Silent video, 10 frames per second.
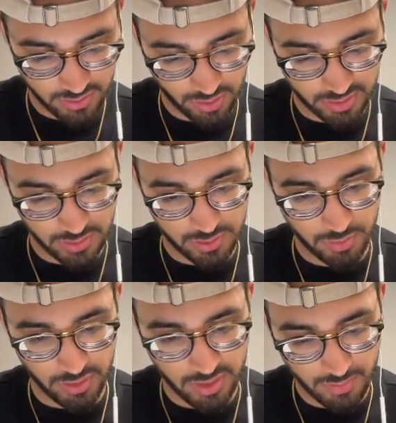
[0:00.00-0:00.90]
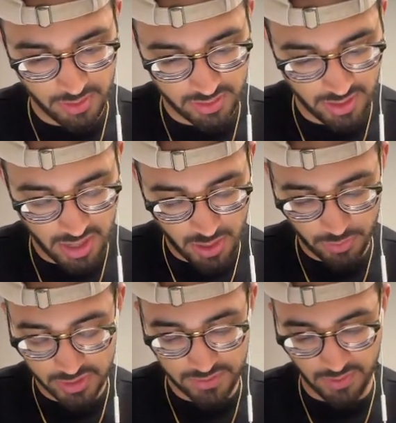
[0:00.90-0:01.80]
Turns out it's part of the image,
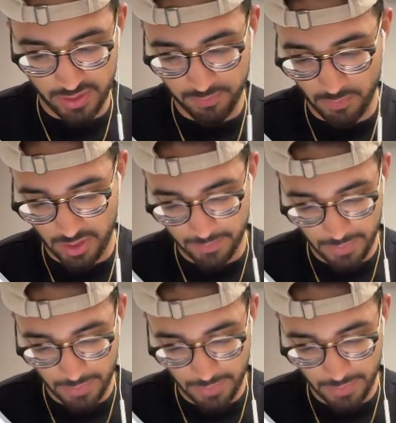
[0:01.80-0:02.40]
which is fine, right?